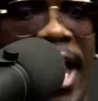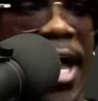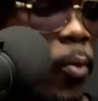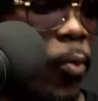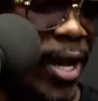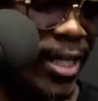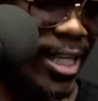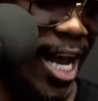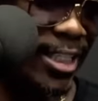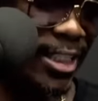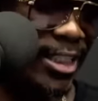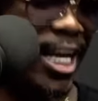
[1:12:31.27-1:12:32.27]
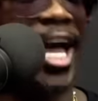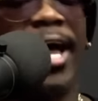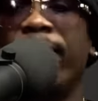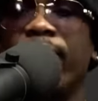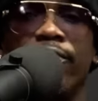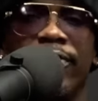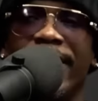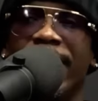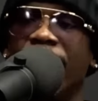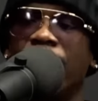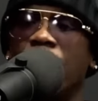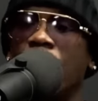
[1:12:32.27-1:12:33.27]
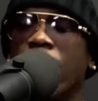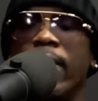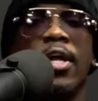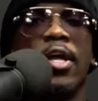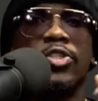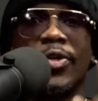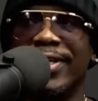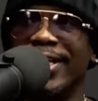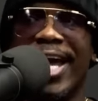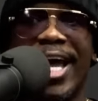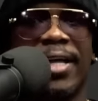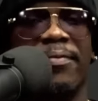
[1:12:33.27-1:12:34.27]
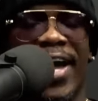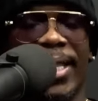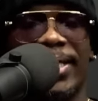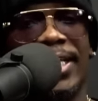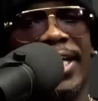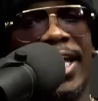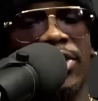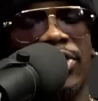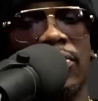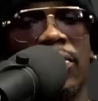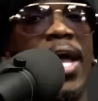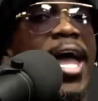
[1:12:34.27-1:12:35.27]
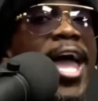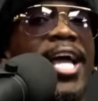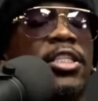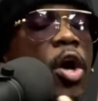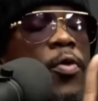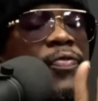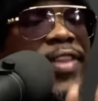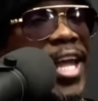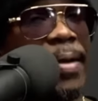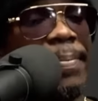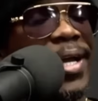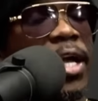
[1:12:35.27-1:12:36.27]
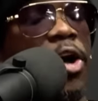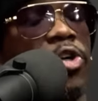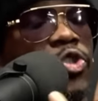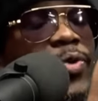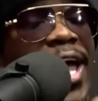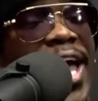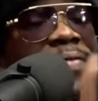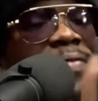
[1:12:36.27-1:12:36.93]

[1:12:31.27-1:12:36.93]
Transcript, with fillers: waiting out the time for you to ignore it so then I can file it against you. And don't think because you have not